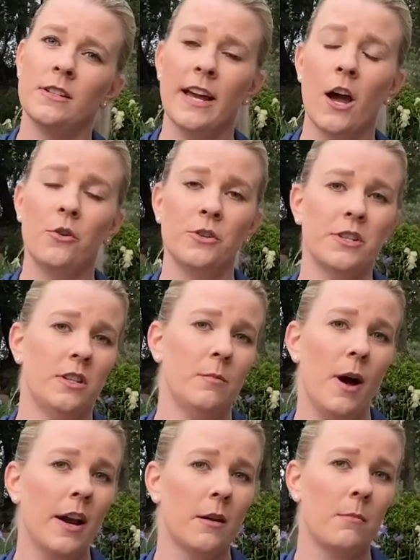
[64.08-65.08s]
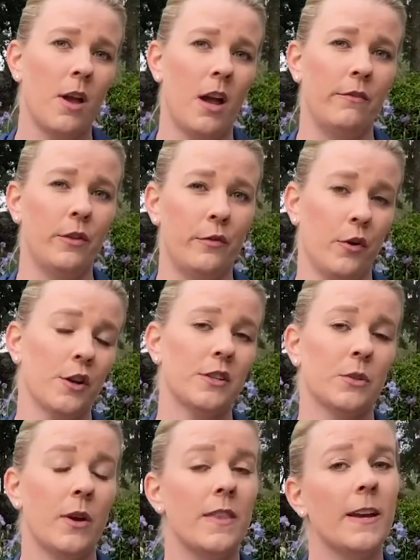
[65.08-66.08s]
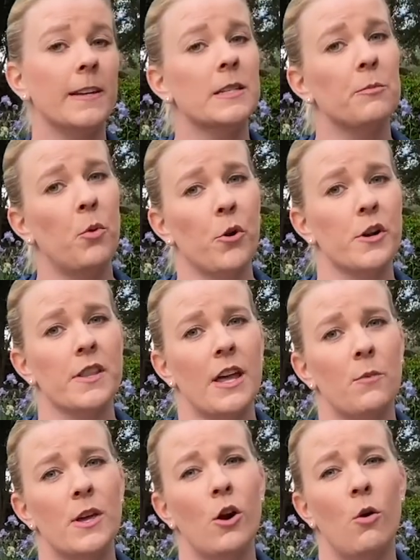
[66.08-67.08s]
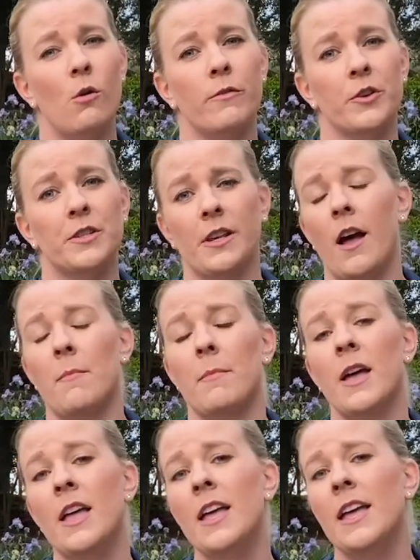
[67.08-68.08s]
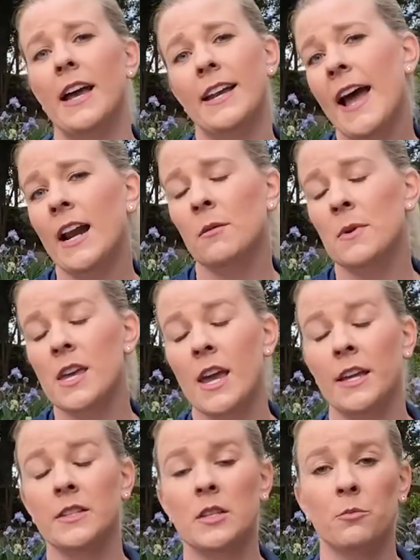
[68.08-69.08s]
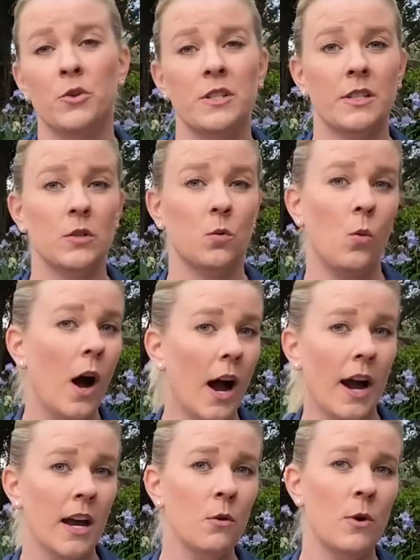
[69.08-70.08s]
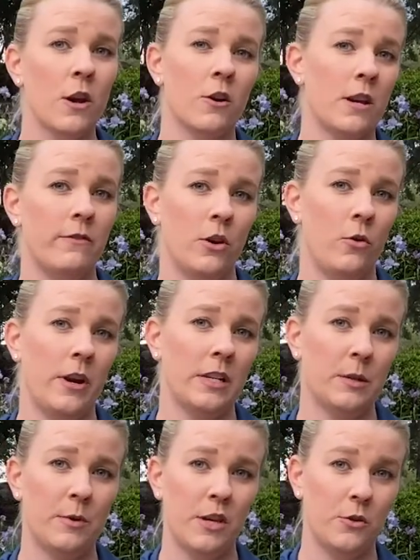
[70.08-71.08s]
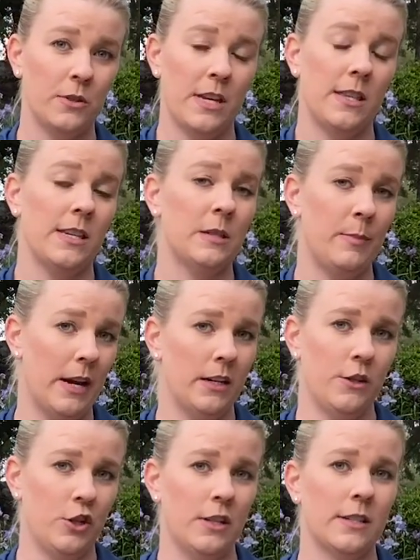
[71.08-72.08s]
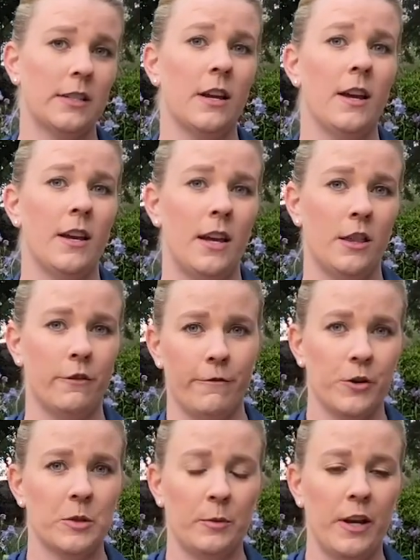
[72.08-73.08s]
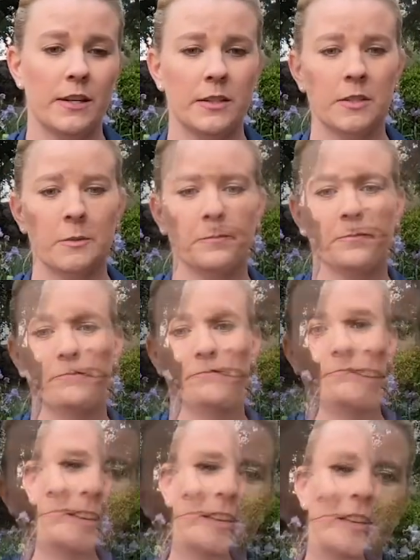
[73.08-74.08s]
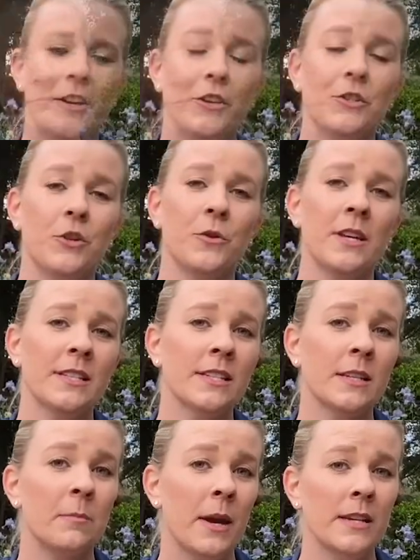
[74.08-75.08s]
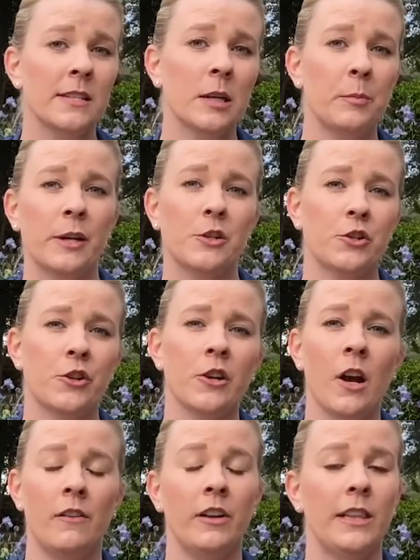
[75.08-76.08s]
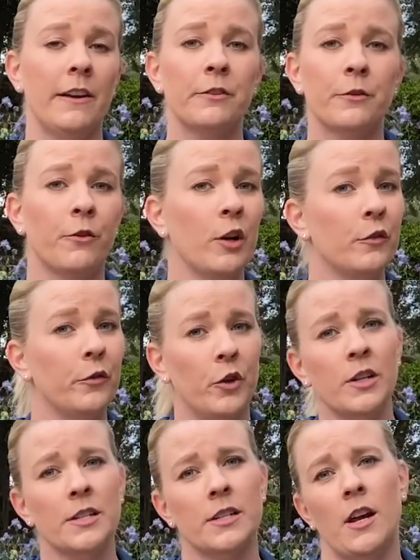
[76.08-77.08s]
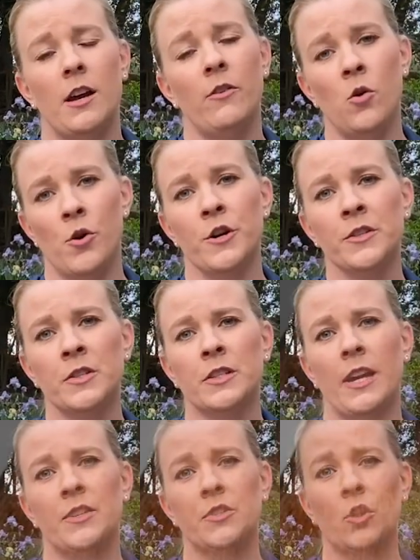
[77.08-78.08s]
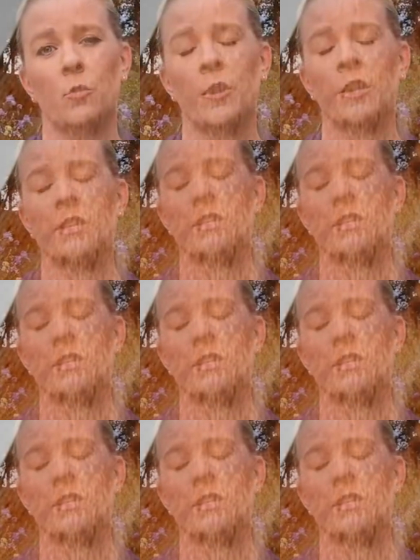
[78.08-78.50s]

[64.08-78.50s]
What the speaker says: down to the bottom of the foot. So I think it's important that we go over some anatomy and some reasons why we are even going to be using these bandages in the first place. So this is a basic picture of a left front foot of a horse, and so we're going to